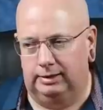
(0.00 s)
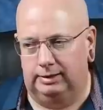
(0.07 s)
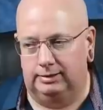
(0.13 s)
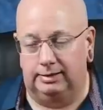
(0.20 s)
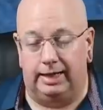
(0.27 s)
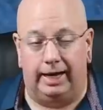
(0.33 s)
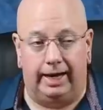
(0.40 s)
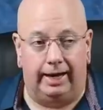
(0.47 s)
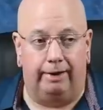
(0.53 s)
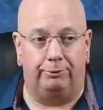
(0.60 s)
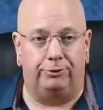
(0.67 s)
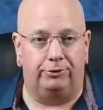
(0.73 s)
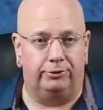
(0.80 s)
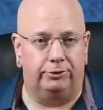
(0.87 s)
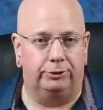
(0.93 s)
it's
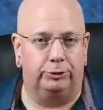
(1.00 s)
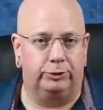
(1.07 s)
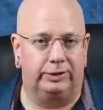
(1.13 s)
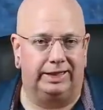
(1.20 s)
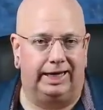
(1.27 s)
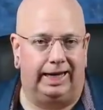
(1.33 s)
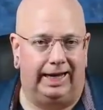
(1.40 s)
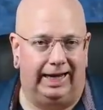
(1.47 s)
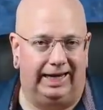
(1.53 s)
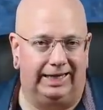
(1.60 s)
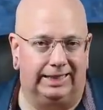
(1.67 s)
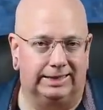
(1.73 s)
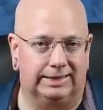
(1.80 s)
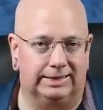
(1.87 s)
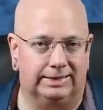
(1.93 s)
absolutely
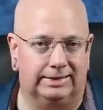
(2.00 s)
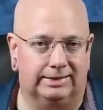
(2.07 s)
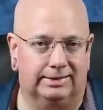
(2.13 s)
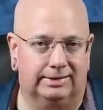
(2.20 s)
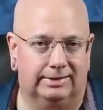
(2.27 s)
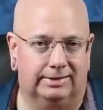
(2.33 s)
heinous.